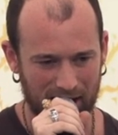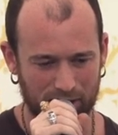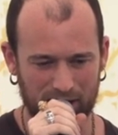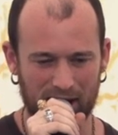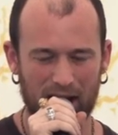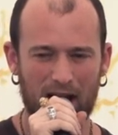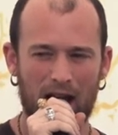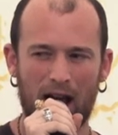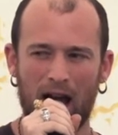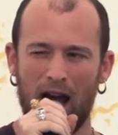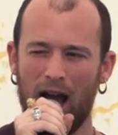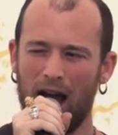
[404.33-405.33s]
And I was like,
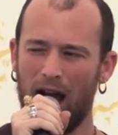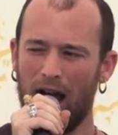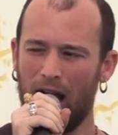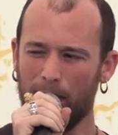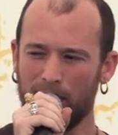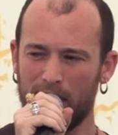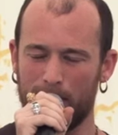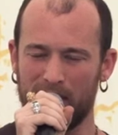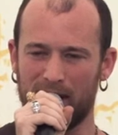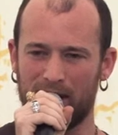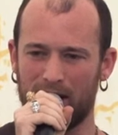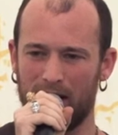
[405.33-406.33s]
I'm going to
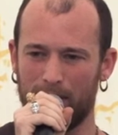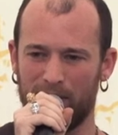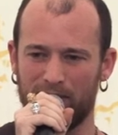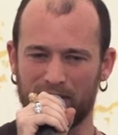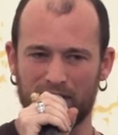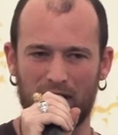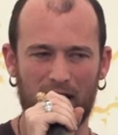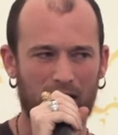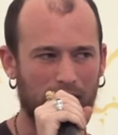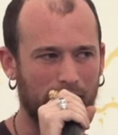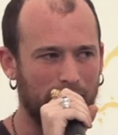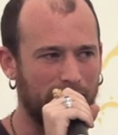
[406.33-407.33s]
become a
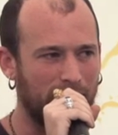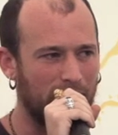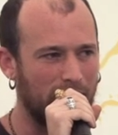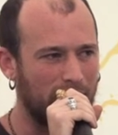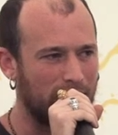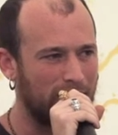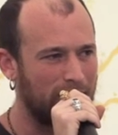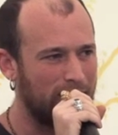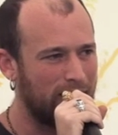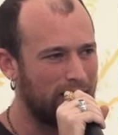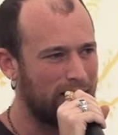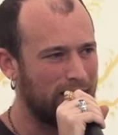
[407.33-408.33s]
photographer.
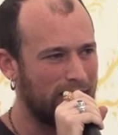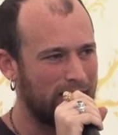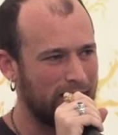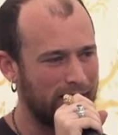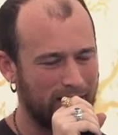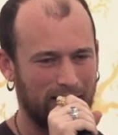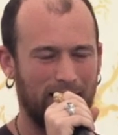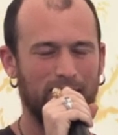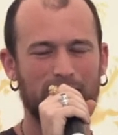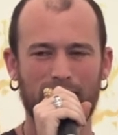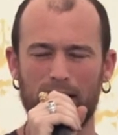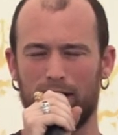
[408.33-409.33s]
And I
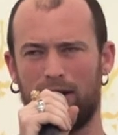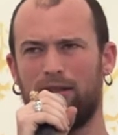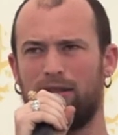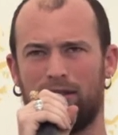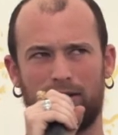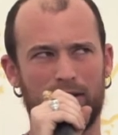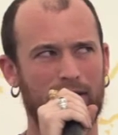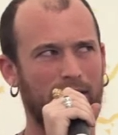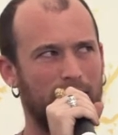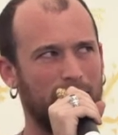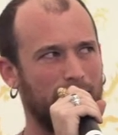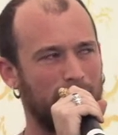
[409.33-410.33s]
was like, oh, that's interesting.
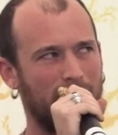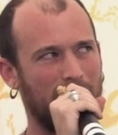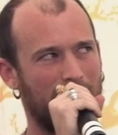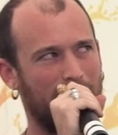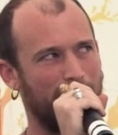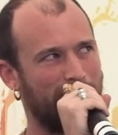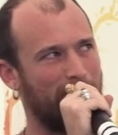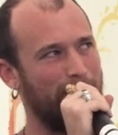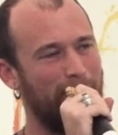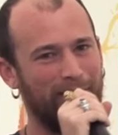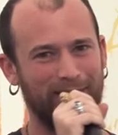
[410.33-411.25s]
I don't know where that came from.